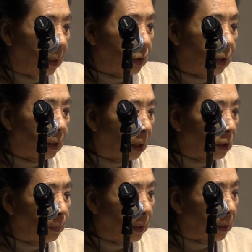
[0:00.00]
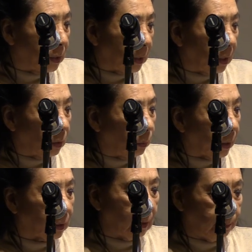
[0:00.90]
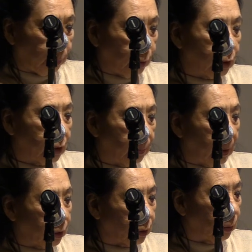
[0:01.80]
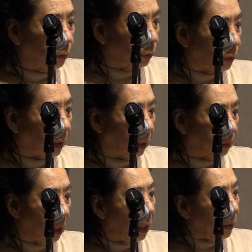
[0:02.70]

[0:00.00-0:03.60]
She tells me to stand erect and pushes my shoulders down,